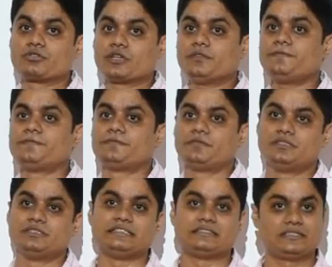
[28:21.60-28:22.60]
root
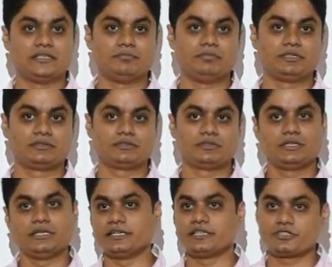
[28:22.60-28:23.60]
of this number.
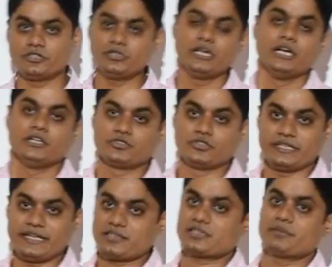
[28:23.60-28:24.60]
Understood? So
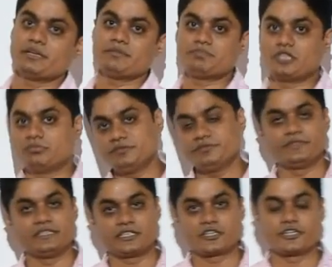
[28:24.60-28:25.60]
in next coming problems,
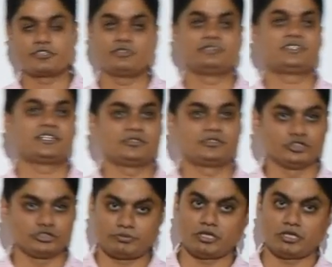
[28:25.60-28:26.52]
we are going to discuss those